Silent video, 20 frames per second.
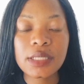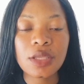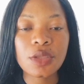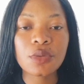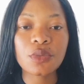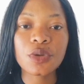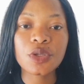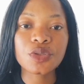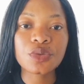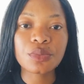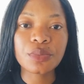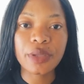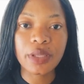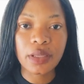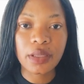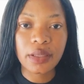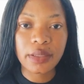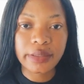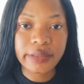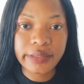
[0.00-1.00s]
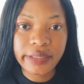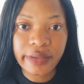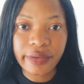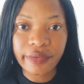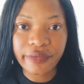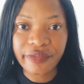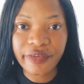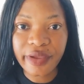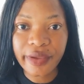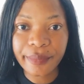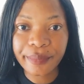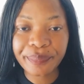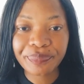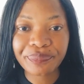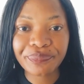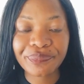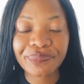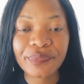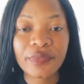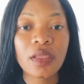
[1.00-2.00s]
say you want to be a sailor
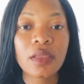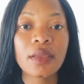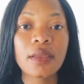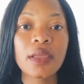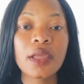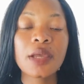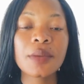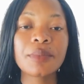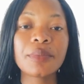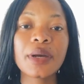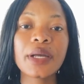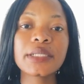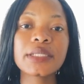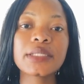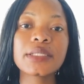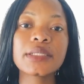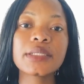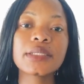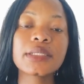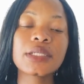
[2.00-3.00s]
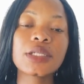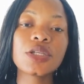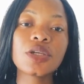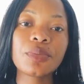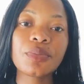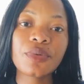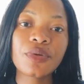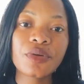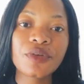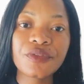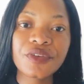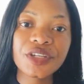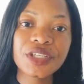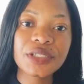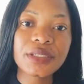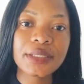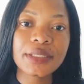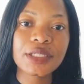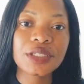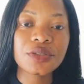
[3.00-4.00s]
but your
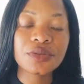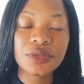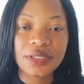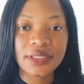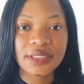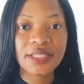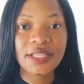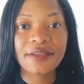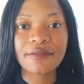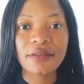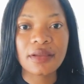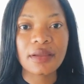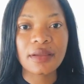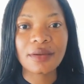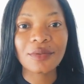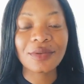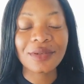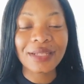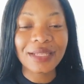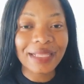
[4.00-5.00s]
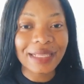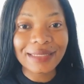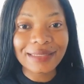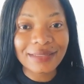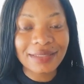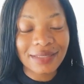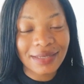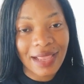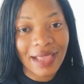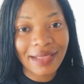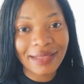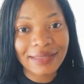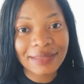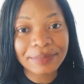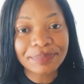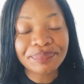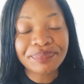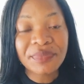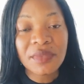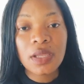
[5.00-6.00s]
profession is not a saver online, right?
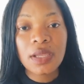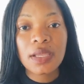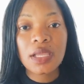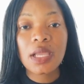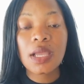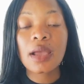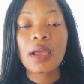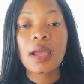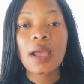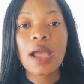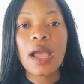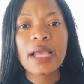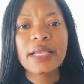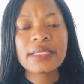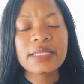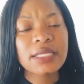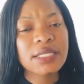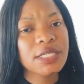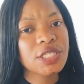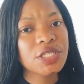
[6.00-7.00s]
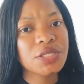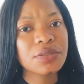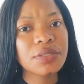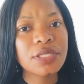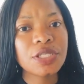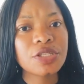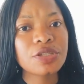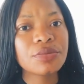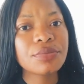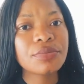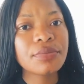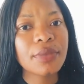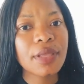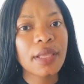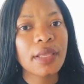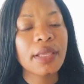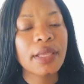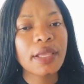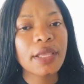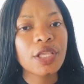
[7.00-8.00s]
I suggest you need to
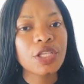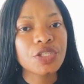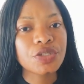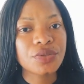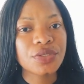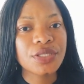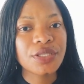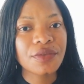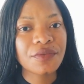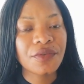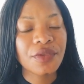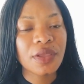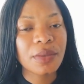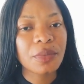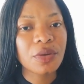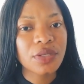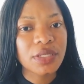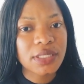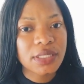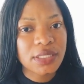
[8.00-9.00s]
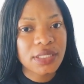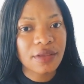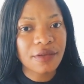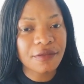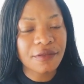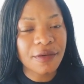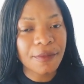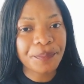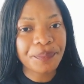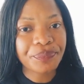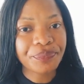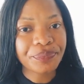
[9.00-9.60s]
make a new CV about a saver.